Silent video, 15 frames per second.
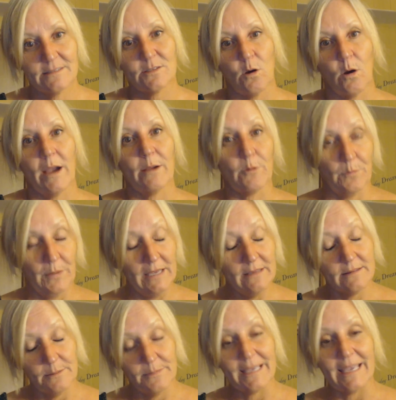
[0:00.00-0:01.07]
So I
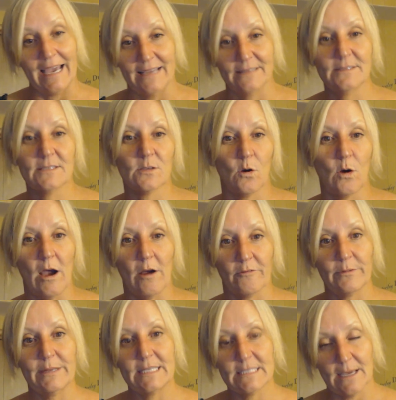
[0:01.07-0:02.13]
repeat them again. So however many